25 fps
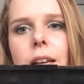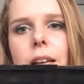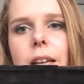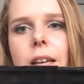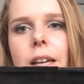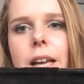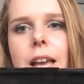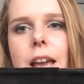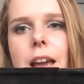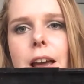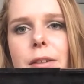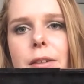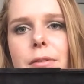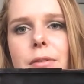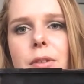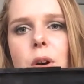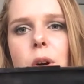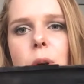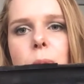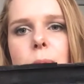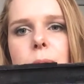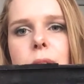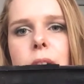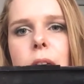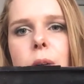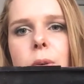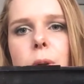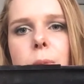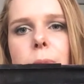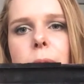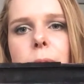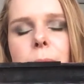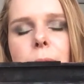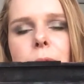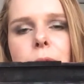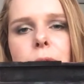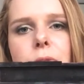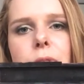And I have hopes that I will be
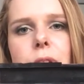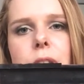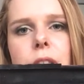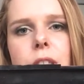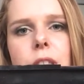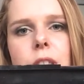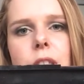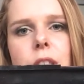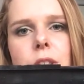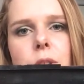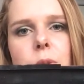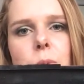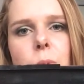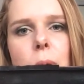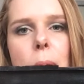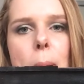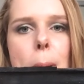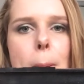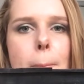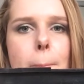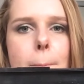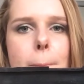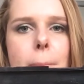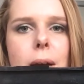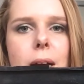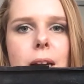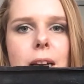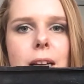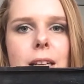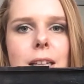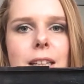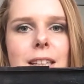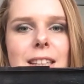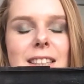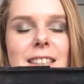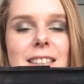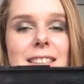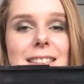able to finish this one
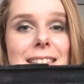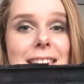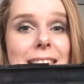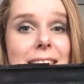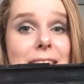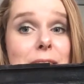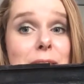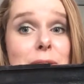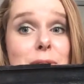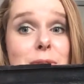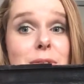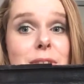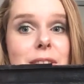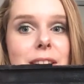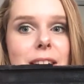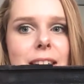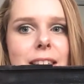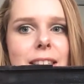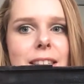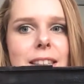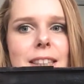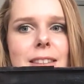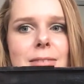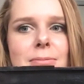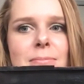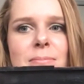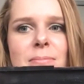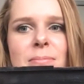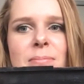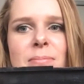by like the finale.